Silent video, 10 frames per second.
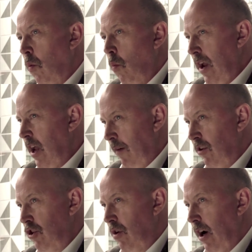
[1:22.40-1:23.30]
We have
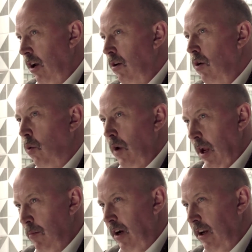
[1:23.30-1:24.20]
a drug called
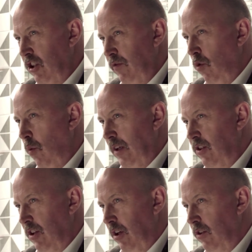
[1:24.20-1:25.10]

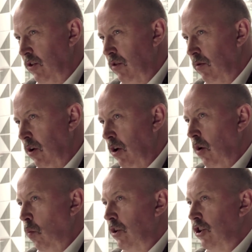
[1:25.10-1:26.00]
MIS416,
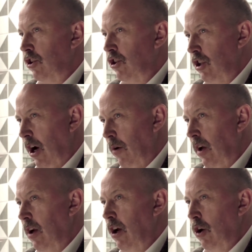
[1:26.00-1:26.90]
which is
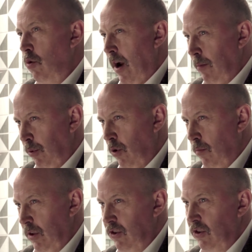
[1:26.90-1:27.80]
showing great
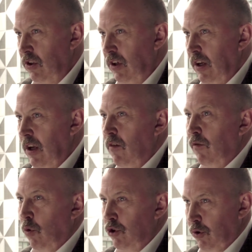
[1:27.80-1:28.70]
promise
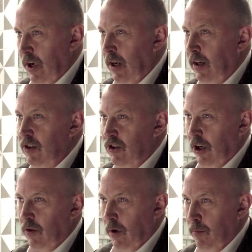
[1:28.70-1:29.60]
for treating
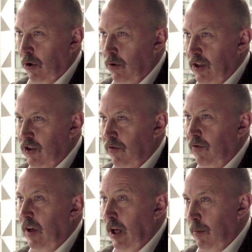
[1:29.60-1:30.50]
secondary progressive
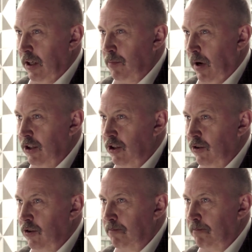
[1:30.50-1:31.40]
MS
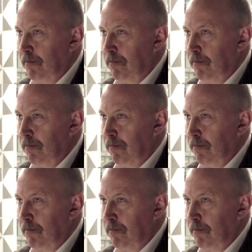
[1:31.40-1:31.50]
patients.